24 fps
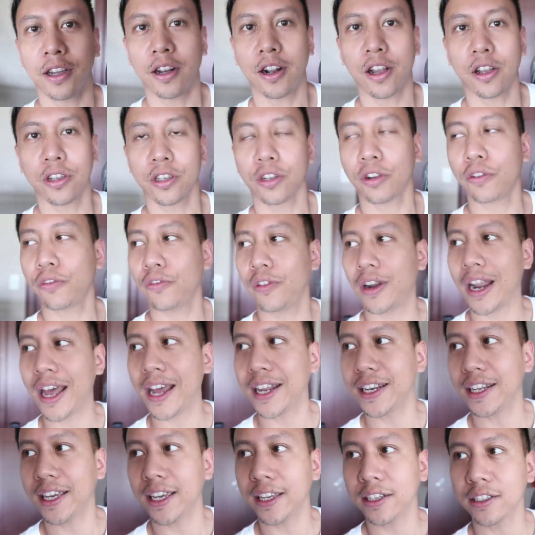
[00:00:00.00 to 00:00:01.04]
Got all your
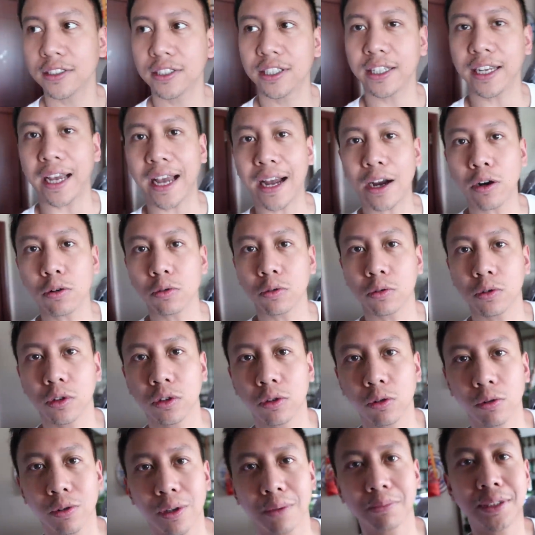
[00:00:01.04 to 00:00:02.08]
flan energy out,
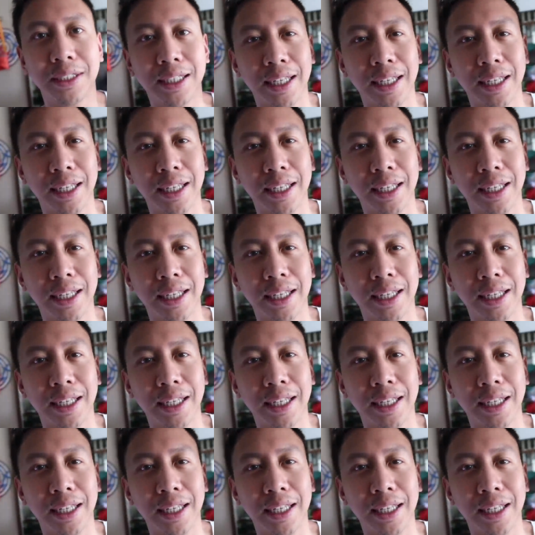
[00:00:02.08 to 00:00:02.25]
you know what I'm